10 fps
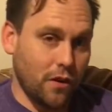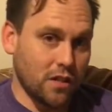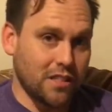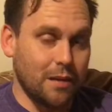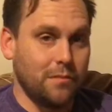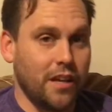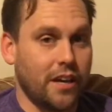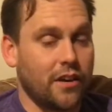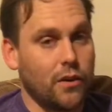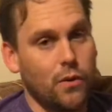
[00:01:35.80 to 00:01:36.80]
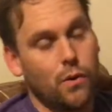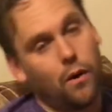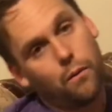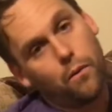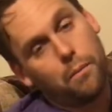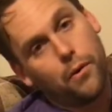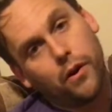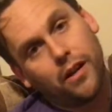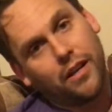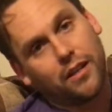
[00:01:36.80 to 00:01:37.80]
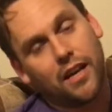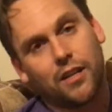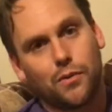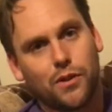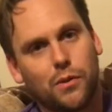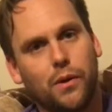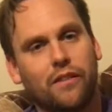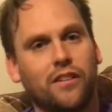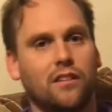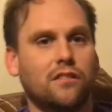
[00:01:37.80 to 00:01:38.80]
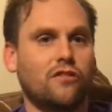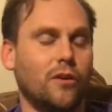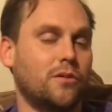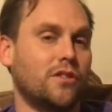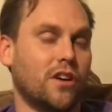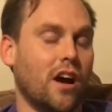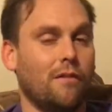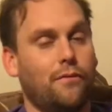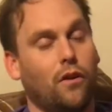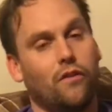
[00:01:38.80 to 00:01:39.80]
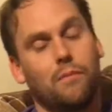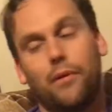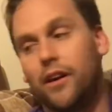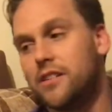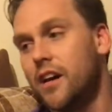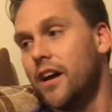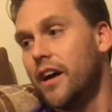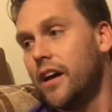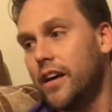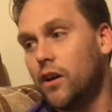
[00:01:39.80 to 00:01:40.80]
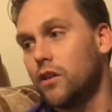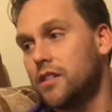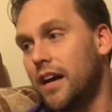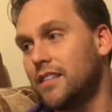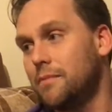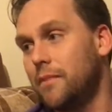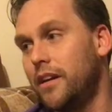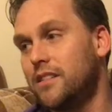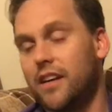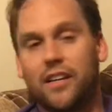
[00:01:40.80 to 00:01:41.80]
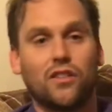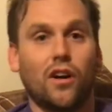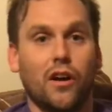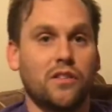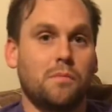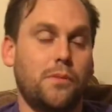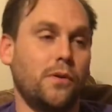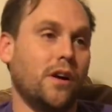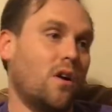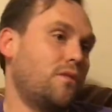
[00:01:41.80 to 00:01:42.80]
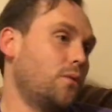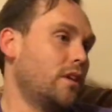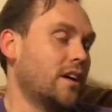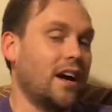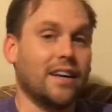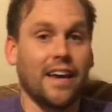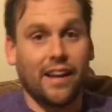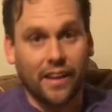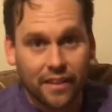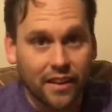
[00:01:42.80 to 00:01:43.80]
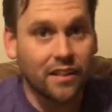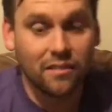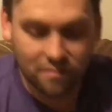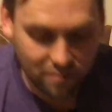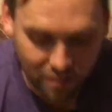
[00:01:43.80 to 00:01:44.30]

first name Nick, who I will put a link down to his Twitter in the description, so go and follow him please. He contacted me saying he's got loads of Subbuteo, if you wanted to go and get it, then